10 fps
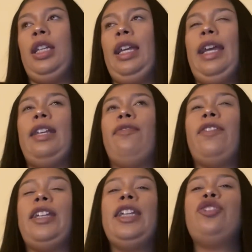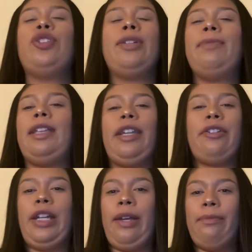And it's funny, he treated me like
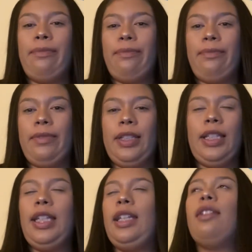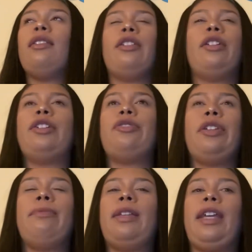crap. He literally
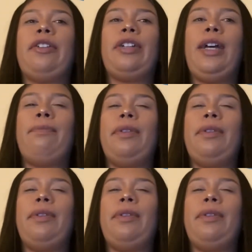treated me like crap.